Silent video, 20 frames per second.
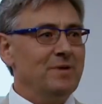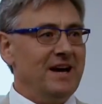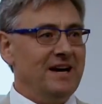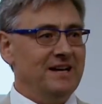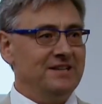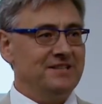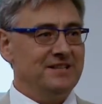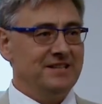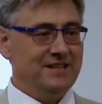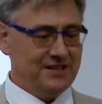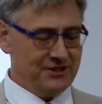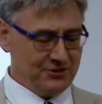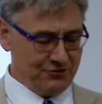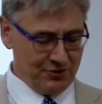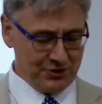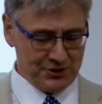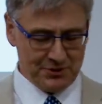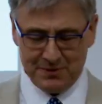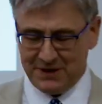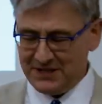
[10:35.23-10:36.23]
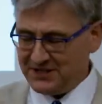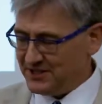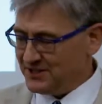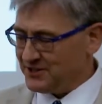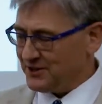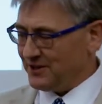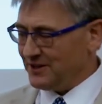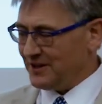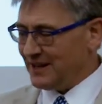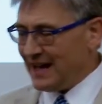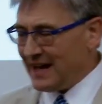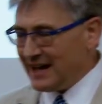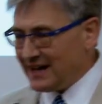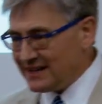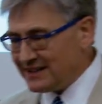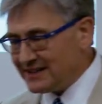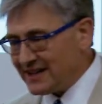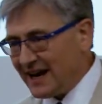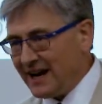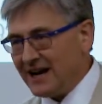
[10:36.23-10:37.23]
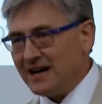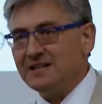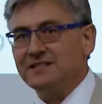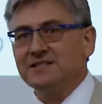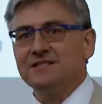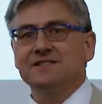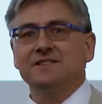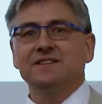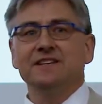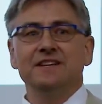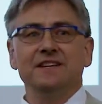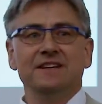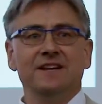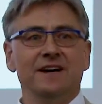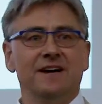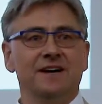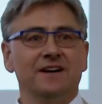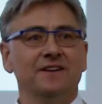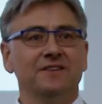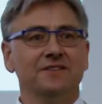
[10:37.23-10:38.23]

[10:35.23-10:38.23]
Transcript: as it is for species on land as the